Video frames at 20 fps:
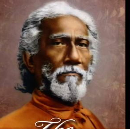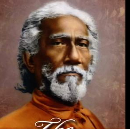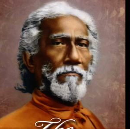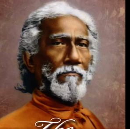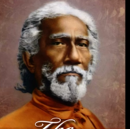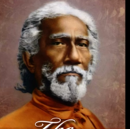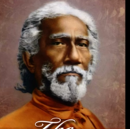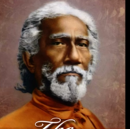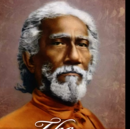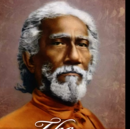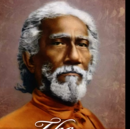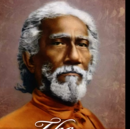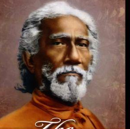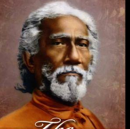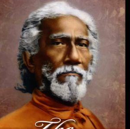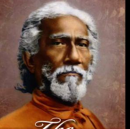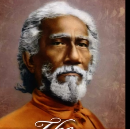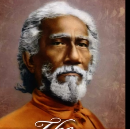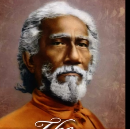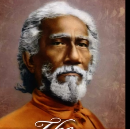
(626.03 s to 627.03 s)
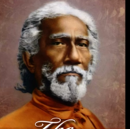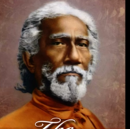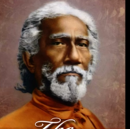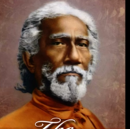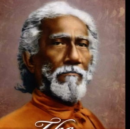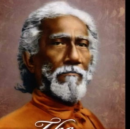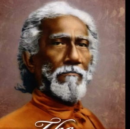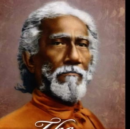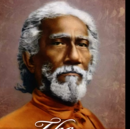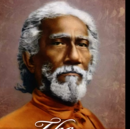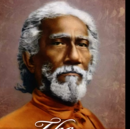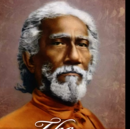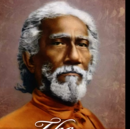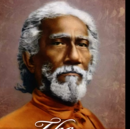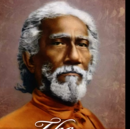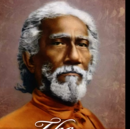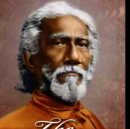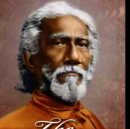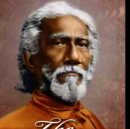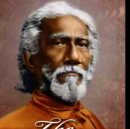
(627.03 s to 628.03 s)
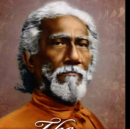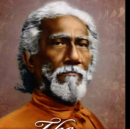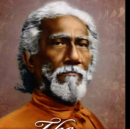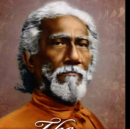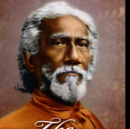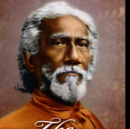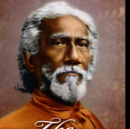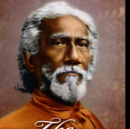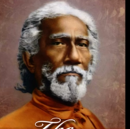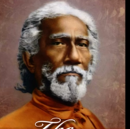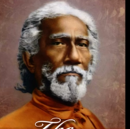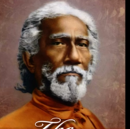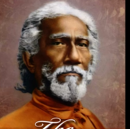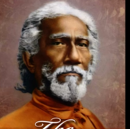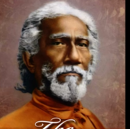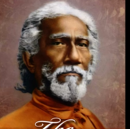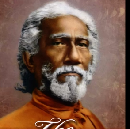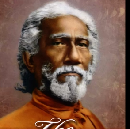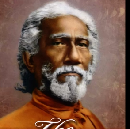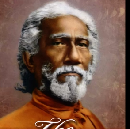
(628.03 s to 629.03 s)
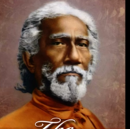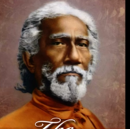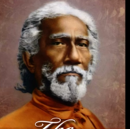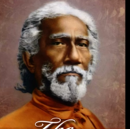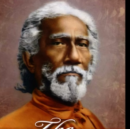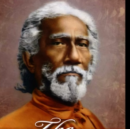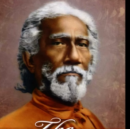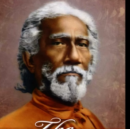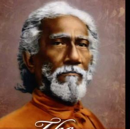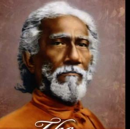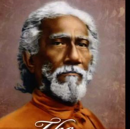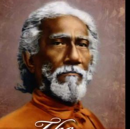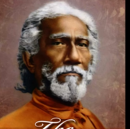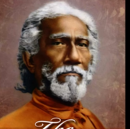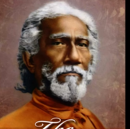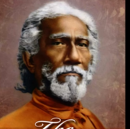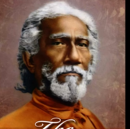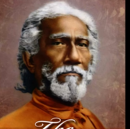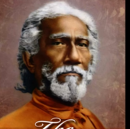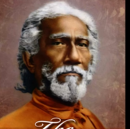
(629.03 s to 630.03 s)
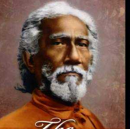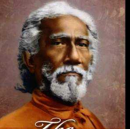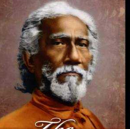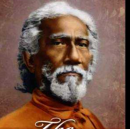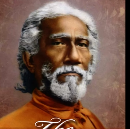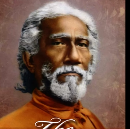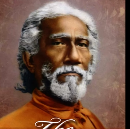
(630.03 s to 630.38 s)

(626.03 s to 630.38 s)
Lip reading: Nothing is said.